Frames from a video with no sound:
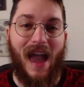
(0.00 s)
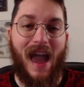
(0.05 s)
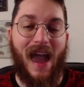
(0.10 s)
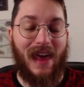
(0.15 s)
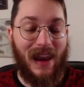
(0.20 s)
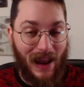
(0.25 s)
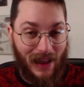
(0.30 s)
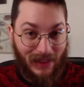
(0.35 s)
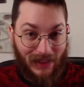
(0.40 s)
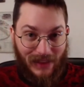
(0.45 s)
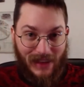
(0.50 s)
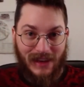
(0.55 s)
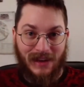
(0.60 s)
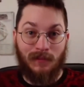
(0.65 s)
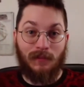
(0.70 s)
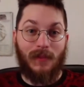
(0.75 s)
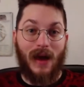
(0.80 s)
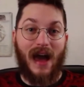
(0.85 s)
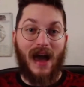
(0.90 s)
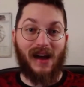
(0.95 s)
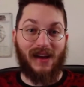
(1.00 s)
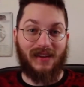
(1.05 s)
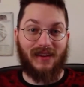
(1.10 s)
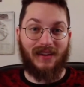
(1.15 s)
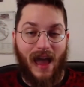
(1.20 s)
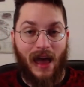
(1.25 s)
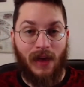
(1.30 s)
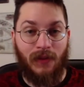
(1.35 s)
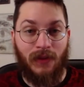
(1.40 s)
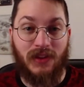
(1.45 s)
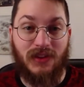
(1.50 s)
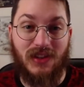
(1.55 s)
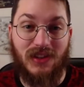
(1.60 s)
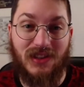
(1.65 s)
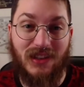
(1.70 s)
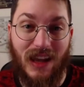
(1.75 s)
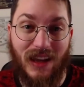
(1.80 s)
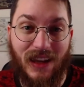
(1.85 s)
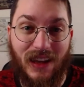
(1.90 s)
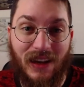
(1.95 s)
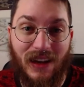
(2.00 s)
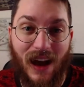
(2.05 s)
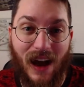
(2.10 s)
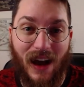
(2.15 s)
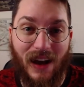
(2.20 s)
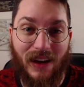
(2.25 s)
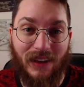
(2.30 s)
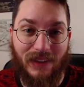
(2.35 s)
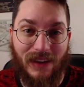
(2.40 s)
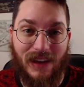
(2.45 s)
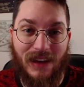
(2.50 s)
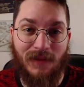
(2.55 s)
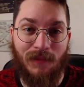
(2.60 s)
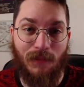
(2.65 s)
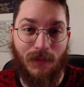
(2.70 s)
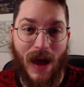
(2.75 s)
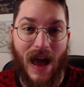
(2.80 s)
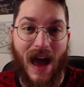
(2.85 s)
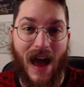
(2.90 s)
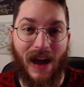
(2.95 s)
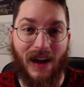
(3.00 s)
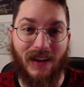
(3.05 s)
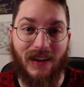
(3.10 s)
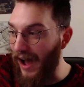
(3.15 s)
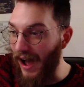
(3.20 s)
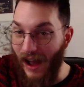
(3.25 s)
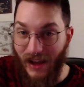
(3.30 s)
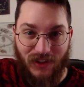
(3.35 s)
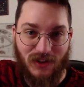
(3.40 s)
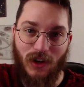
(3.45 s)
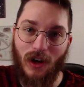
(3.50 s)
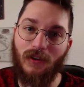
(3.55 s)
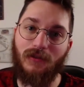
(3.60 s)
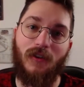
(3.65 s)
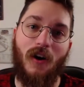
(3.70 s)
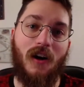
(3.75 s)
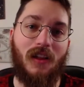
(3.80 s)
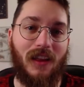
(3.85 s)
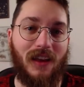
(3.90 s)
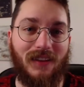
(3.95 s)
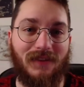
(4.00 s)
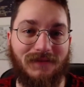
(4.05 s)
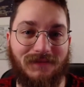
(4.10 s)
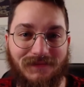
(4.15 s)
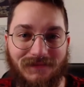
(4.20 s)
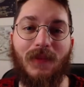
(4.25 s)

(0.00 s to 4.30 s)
And I lean back. And the second I lean back, I start falling.